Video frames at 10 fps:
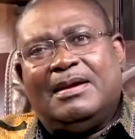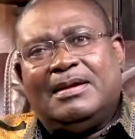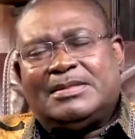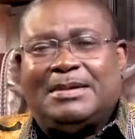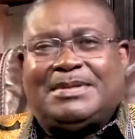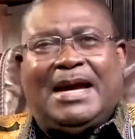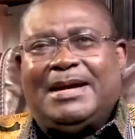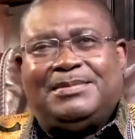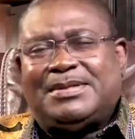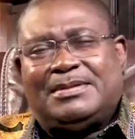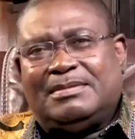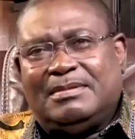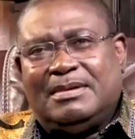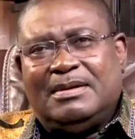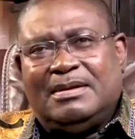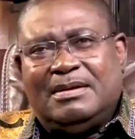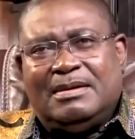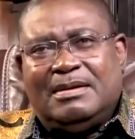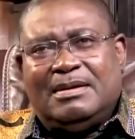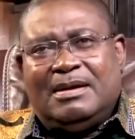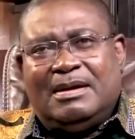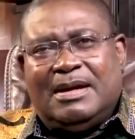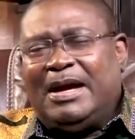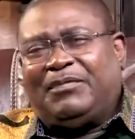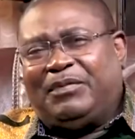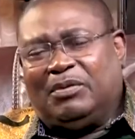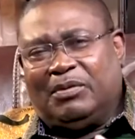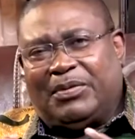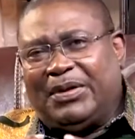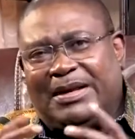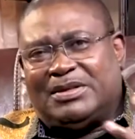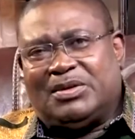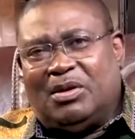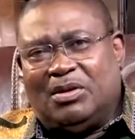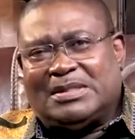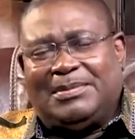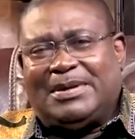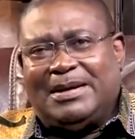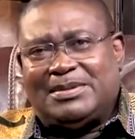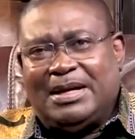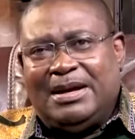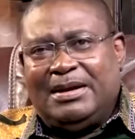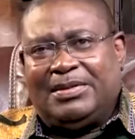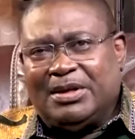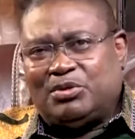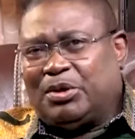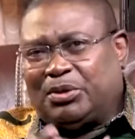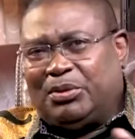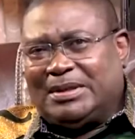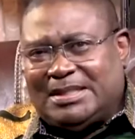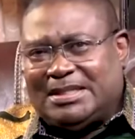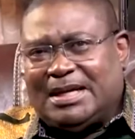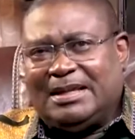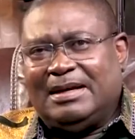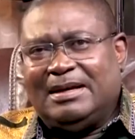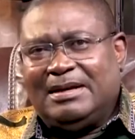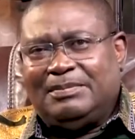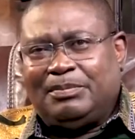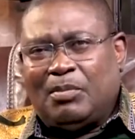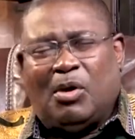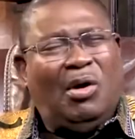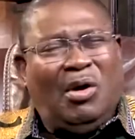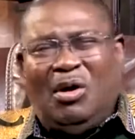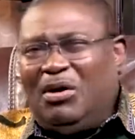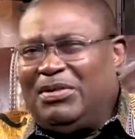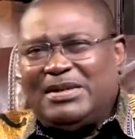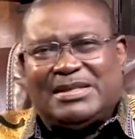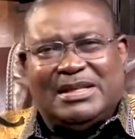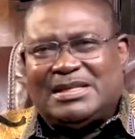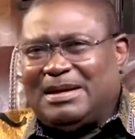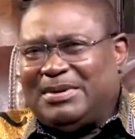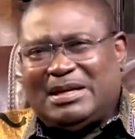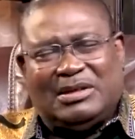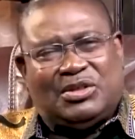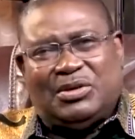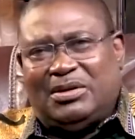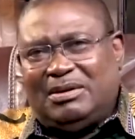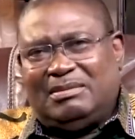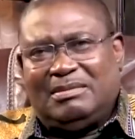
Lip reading: Sometimes hurtful things, or sometimes the things we throw at each other, all these things can be cut short